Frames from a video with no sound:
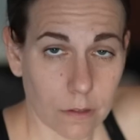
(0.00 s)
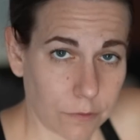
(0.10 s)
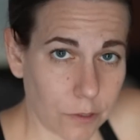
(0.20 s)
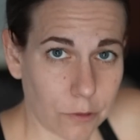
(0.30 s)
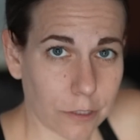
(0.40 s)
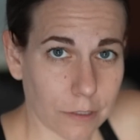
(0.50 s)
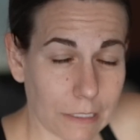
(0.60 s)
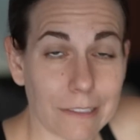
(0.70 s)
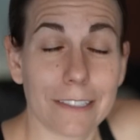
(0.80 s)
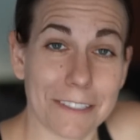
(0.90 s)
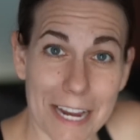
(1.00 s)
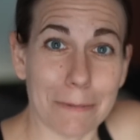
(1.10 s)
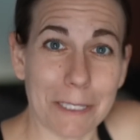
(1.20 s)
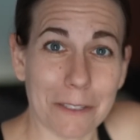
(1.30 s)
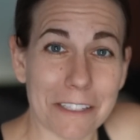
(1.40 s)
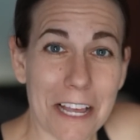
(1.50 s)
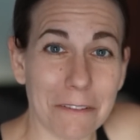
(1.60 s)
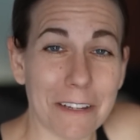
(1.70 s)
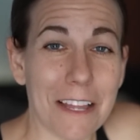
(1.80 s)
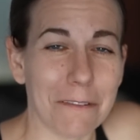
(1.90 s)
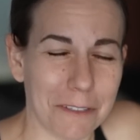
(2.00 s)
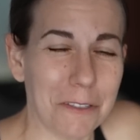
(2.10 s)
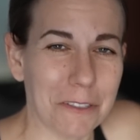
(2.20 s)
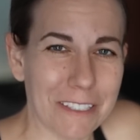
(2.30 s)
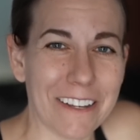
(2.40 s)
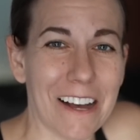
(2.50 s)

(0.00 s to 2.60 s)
The future is stabbing yourself, and the future is